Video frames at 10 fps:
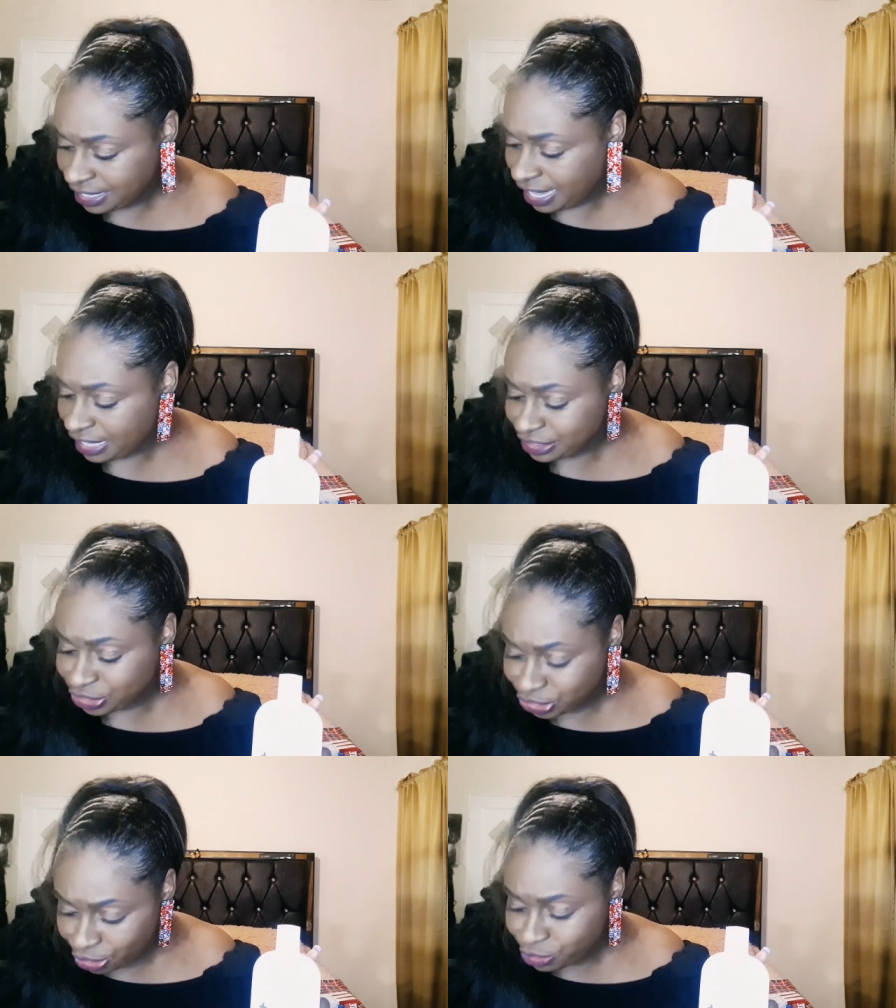I can
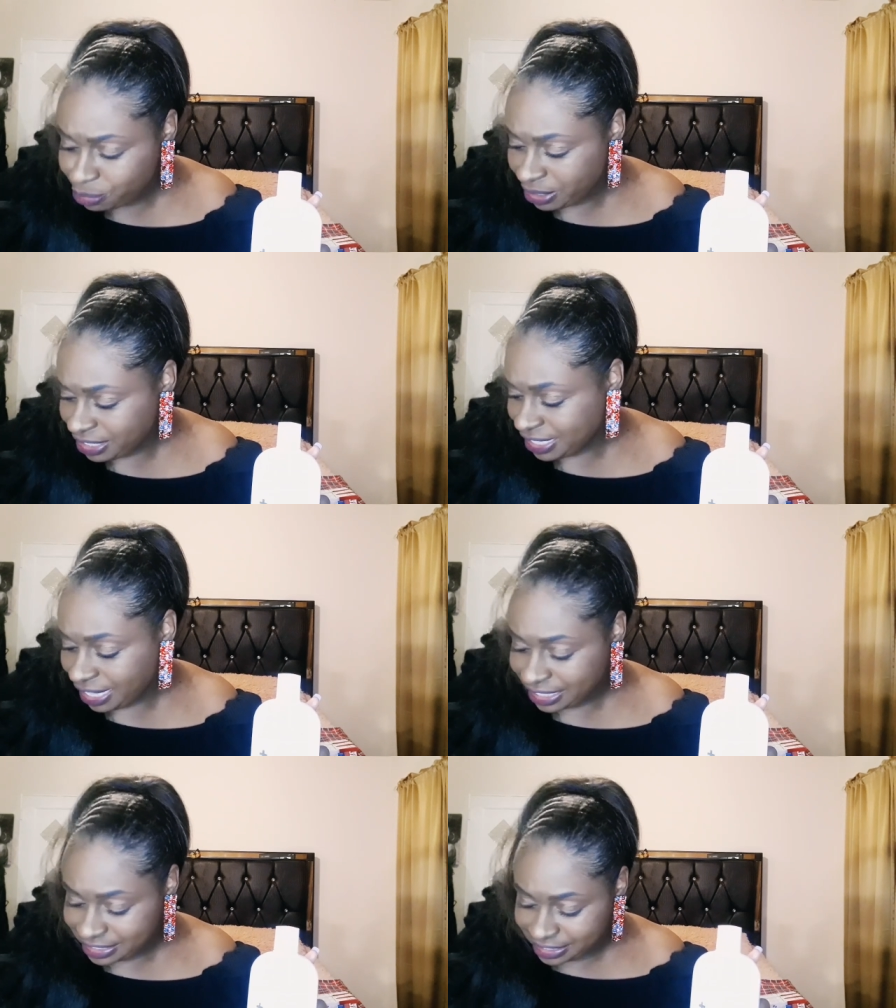show you better than
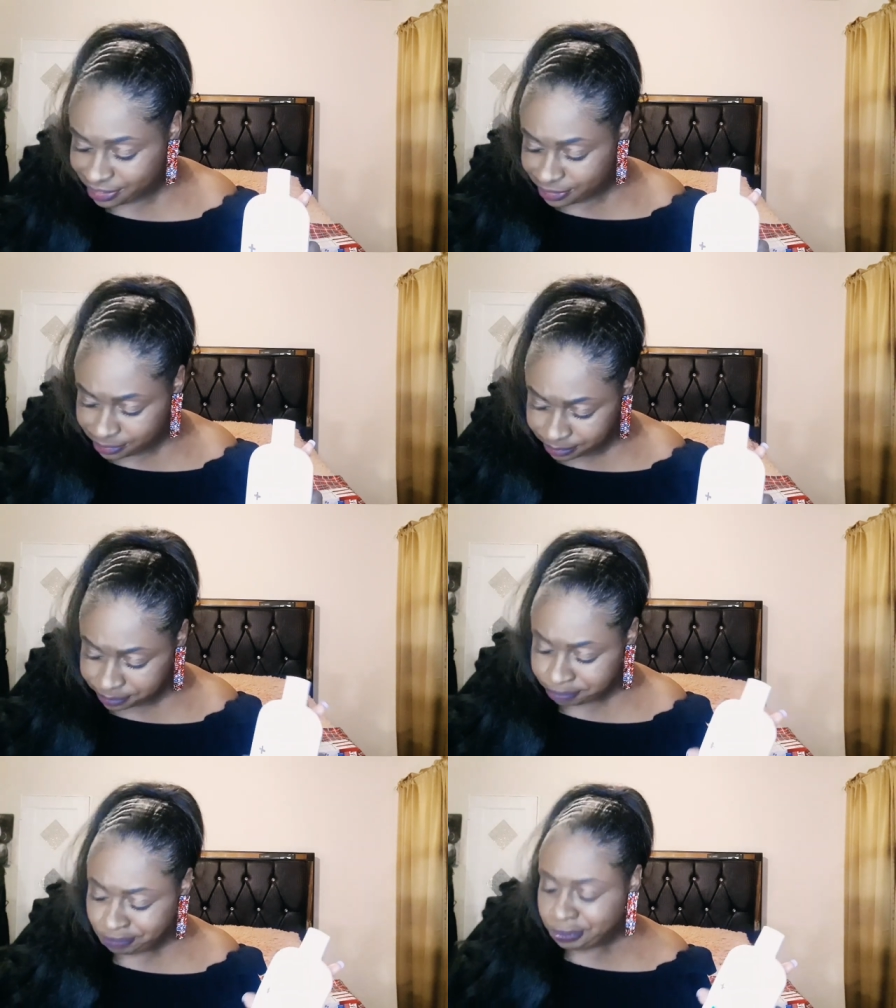I can tell you.
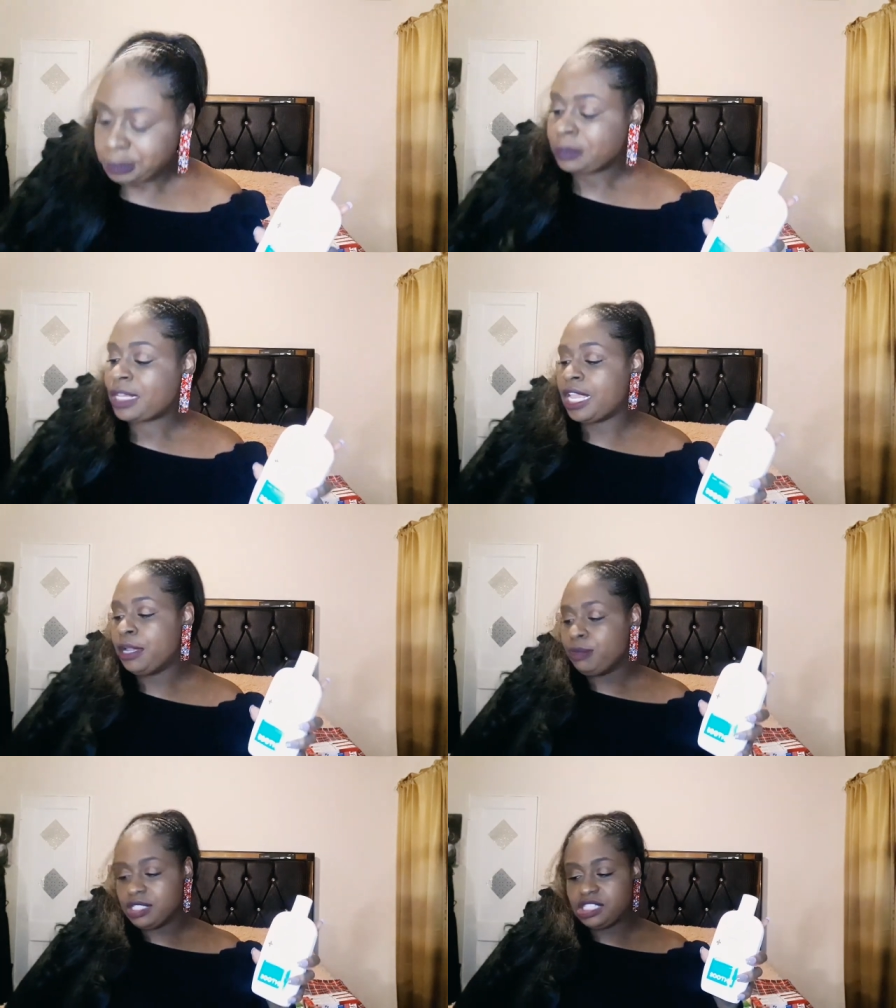
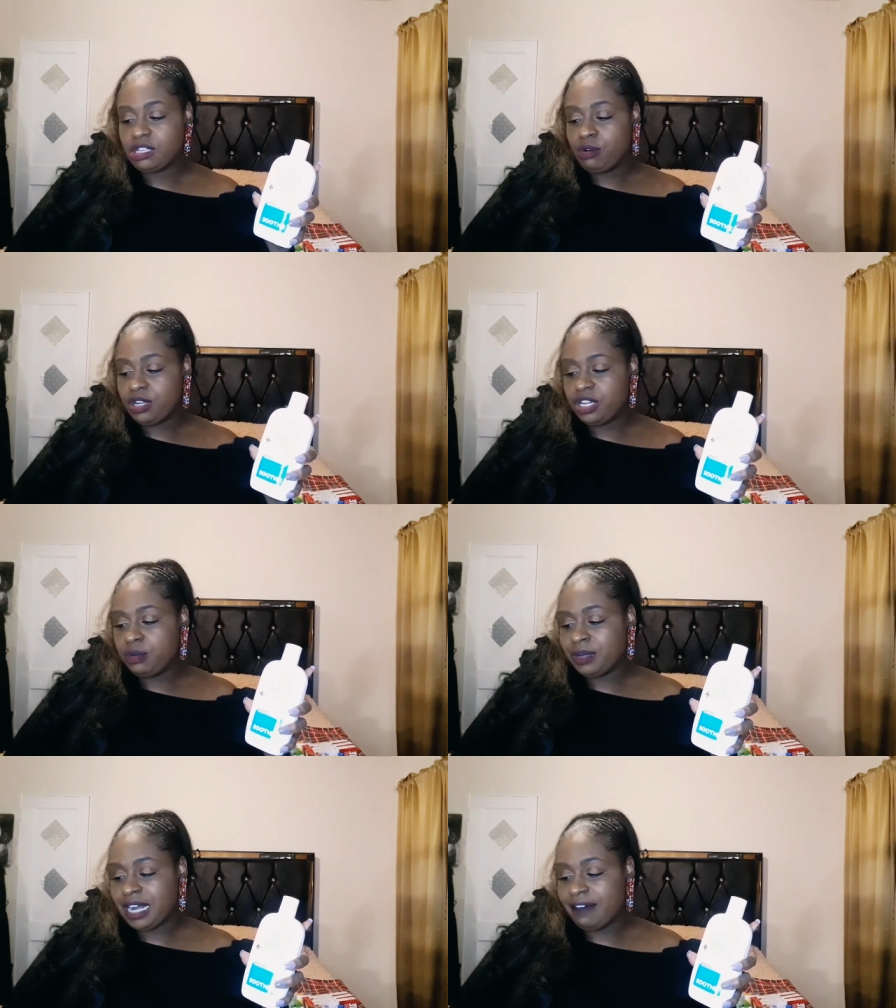It was so
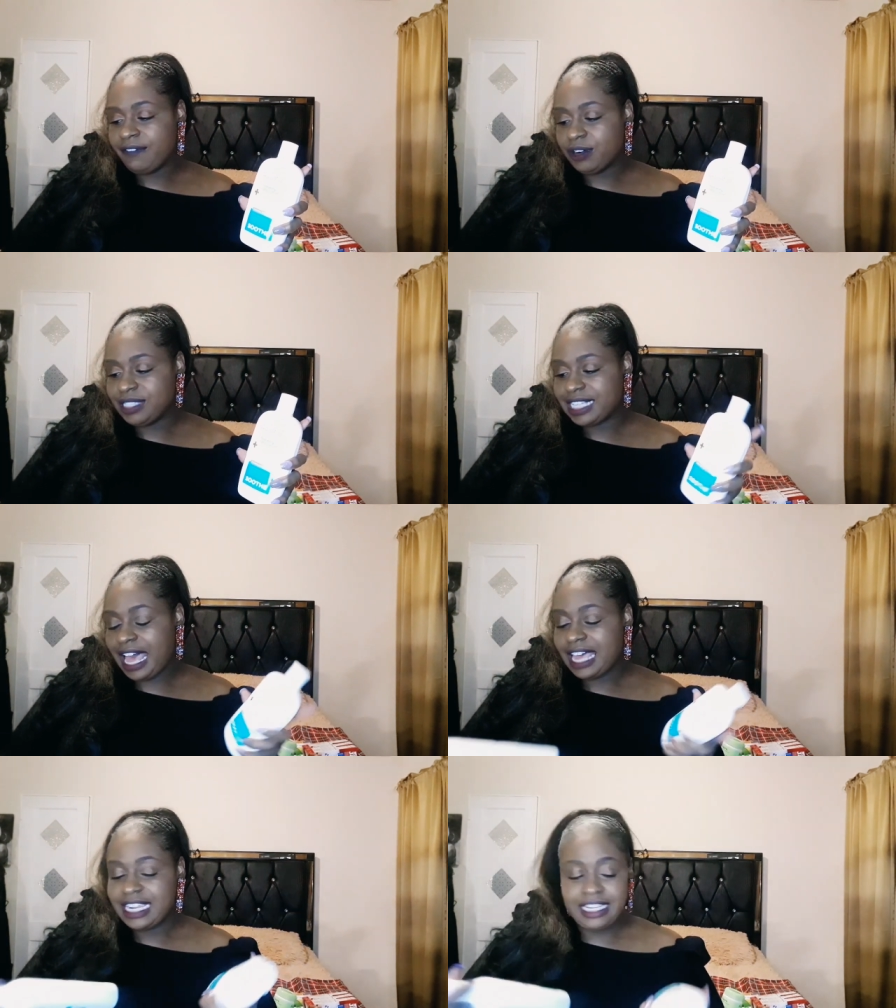good when I first
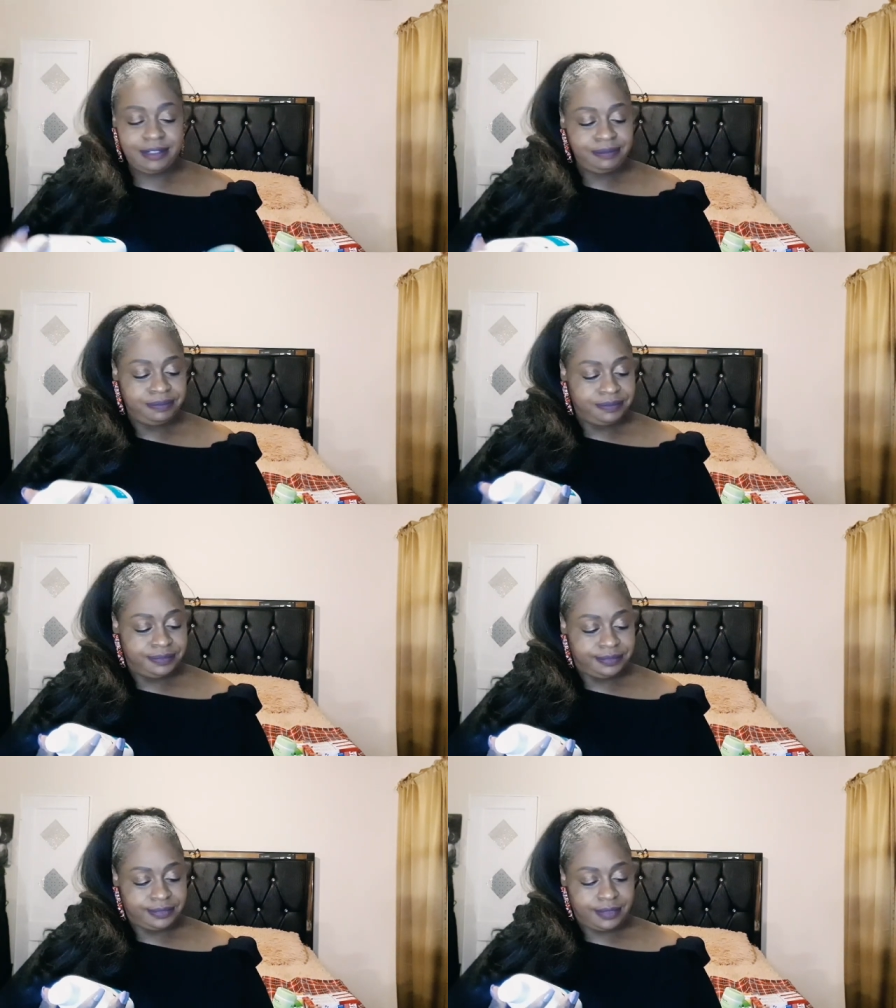got it.
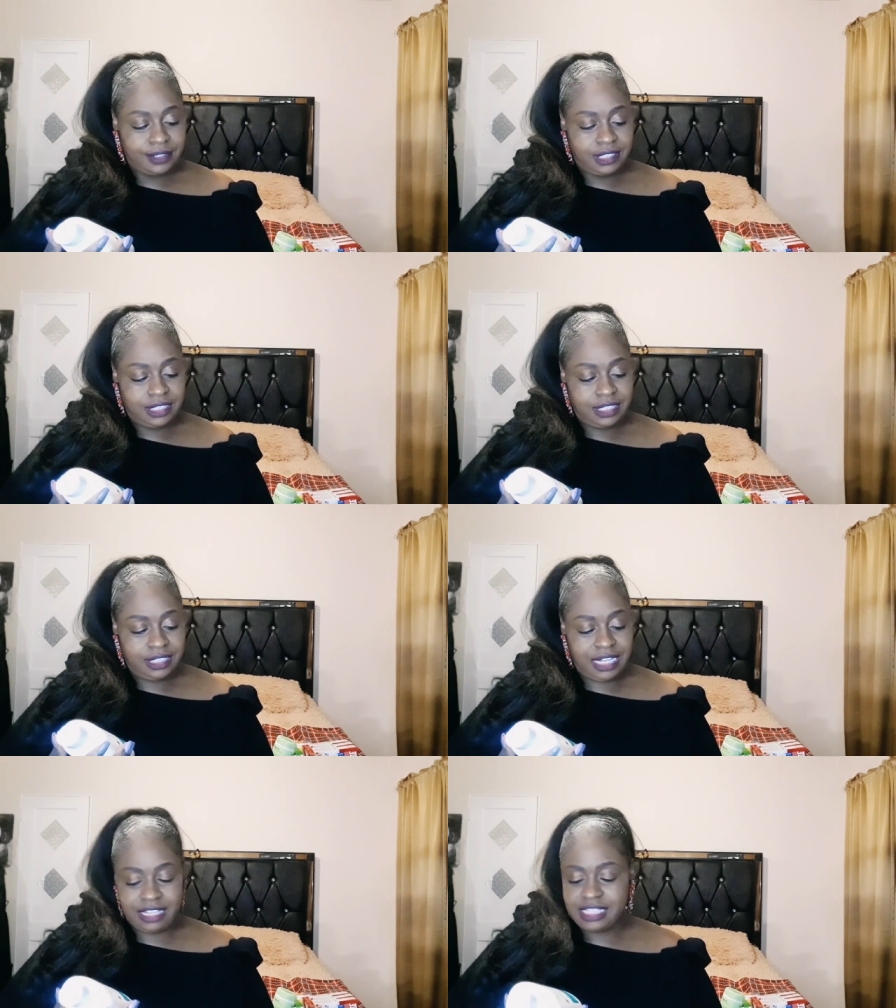
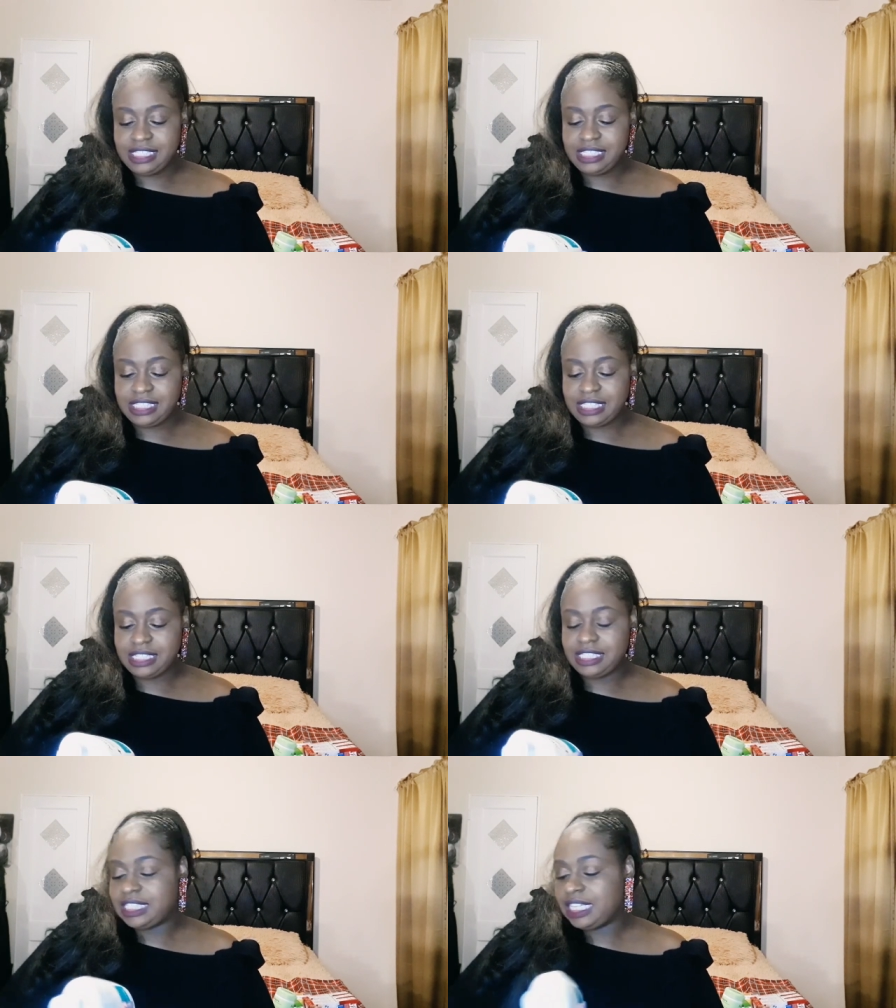Now, this is
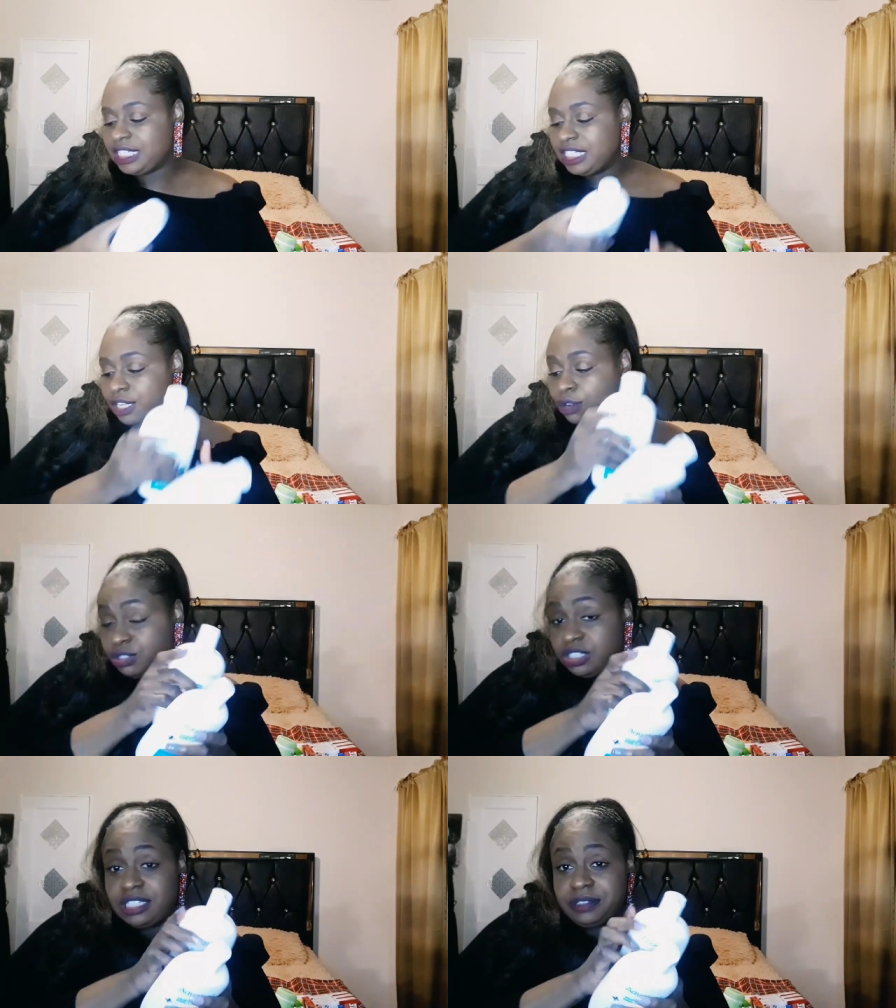the daily
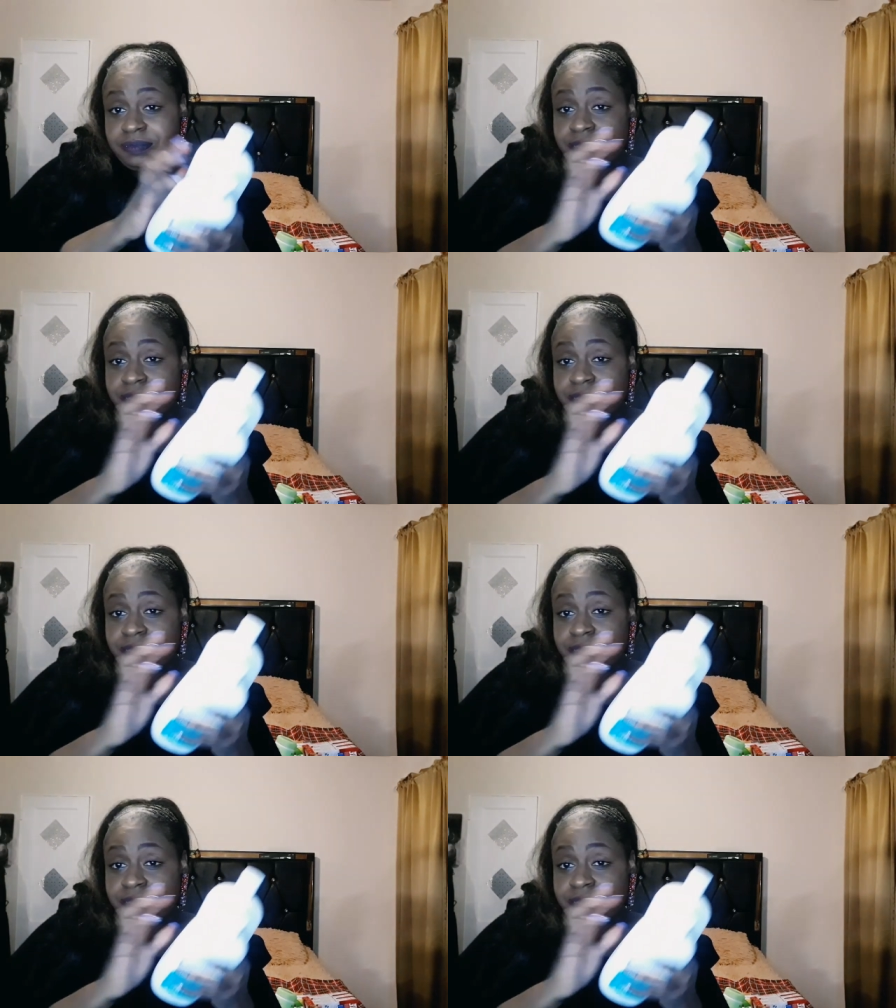lotion.